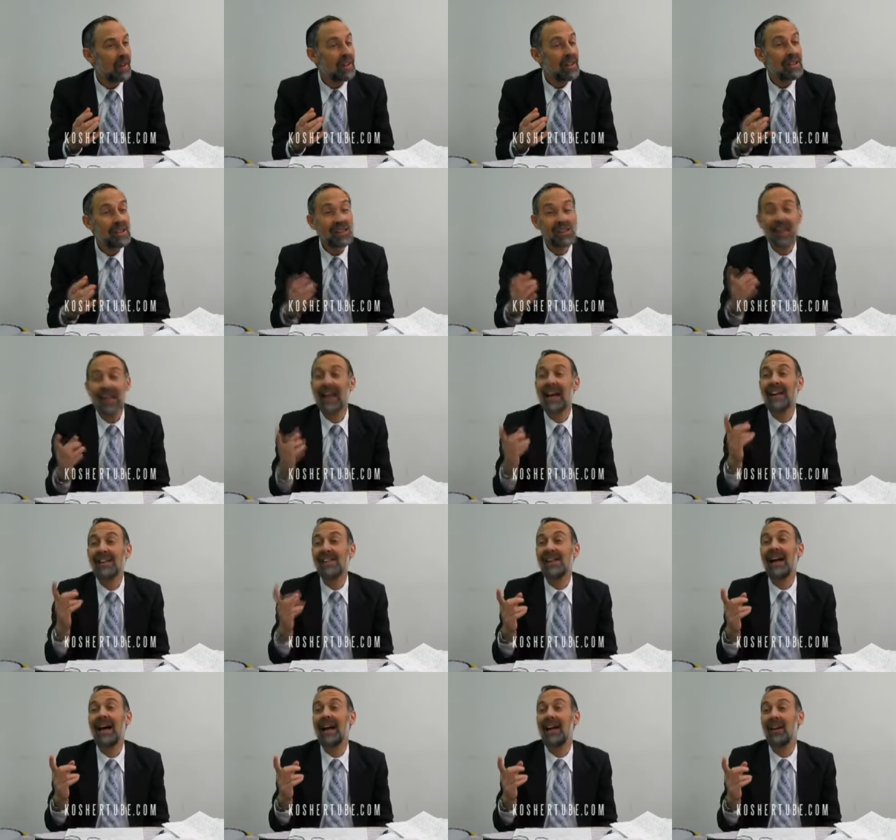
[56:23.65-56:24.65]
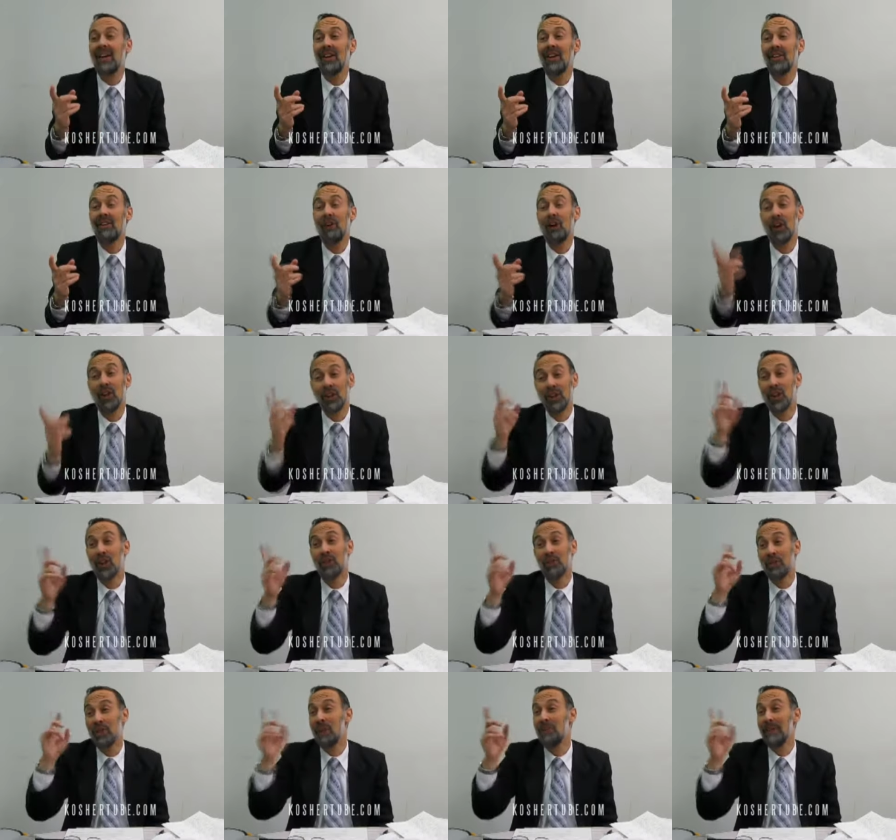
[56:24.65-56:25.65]
Say Chazal,
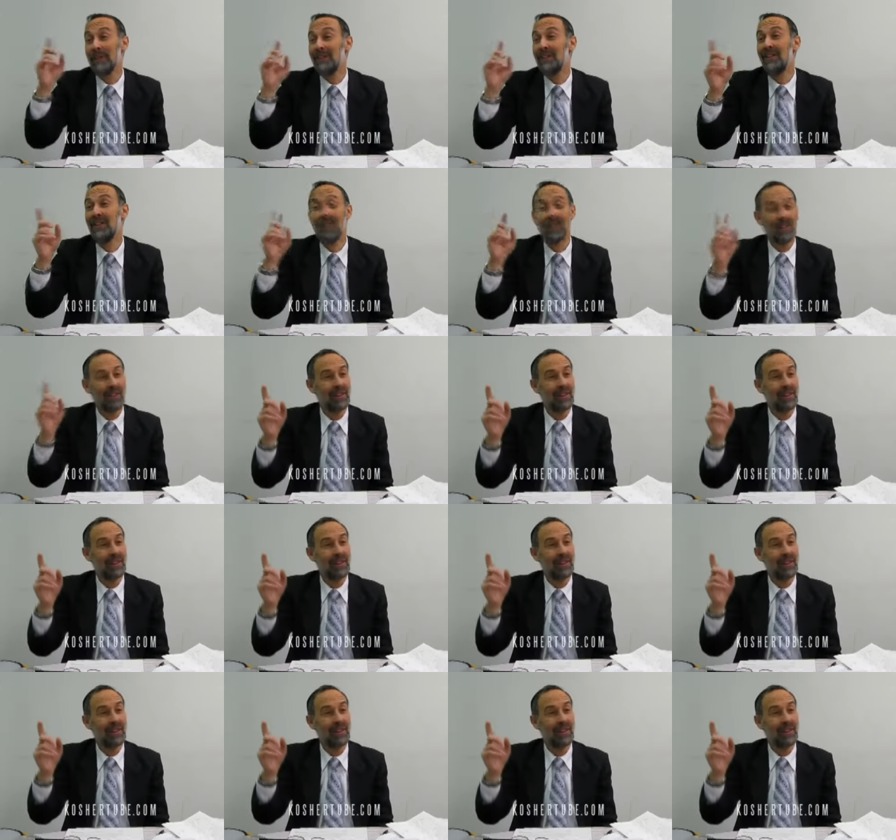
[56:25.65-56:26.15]
Oilonu Yom Adin,